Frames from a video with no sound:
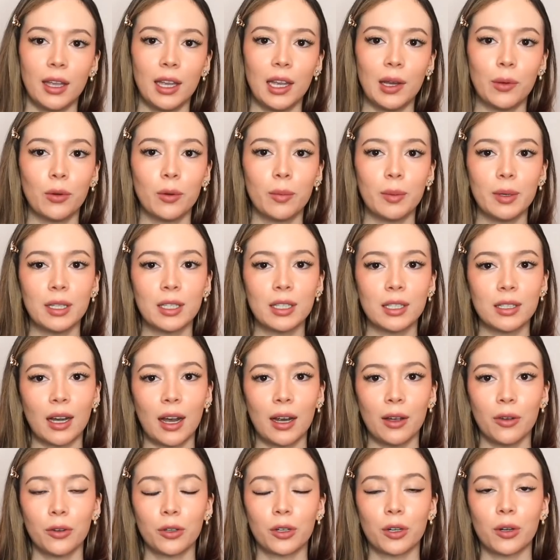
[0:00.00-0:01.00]
It will be
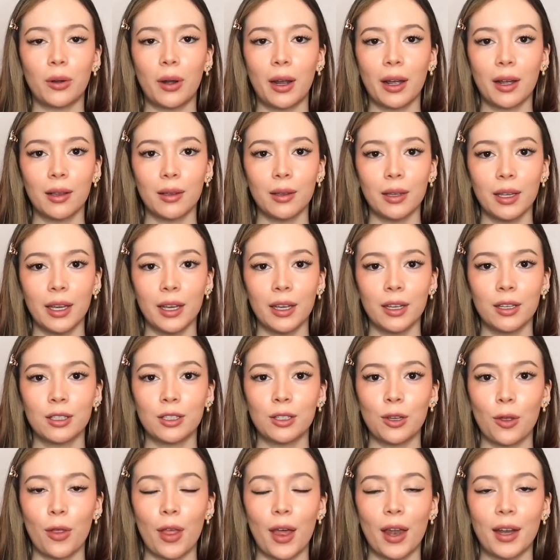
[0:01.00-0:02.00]
styled correctly
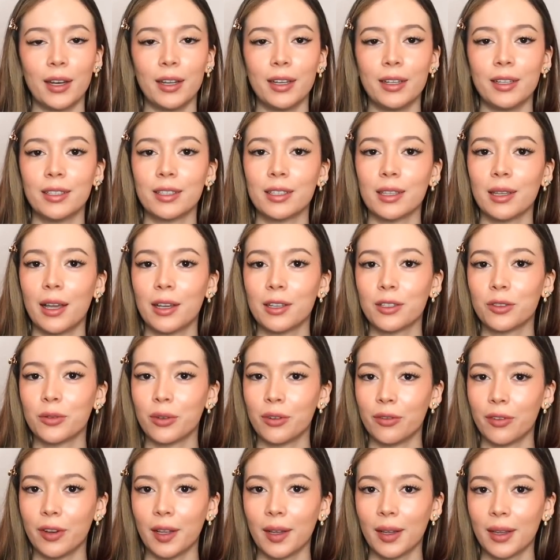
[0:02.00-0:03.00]
so that it is less
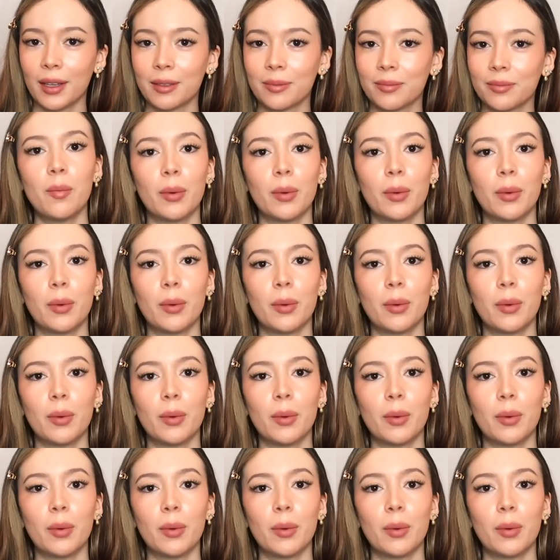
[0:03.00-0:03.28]
revealing.